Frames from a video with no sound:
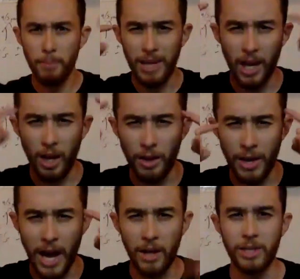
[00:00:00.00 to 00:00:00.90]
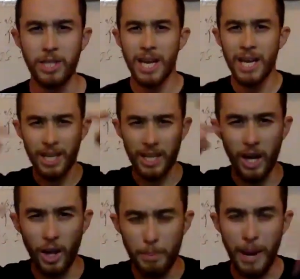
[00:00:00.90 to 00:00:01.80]
Get all the knowledge, get
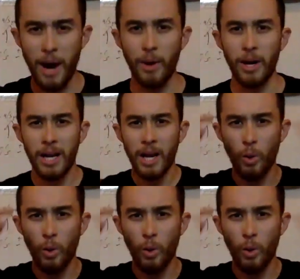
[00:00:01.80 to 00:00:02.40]
all the power.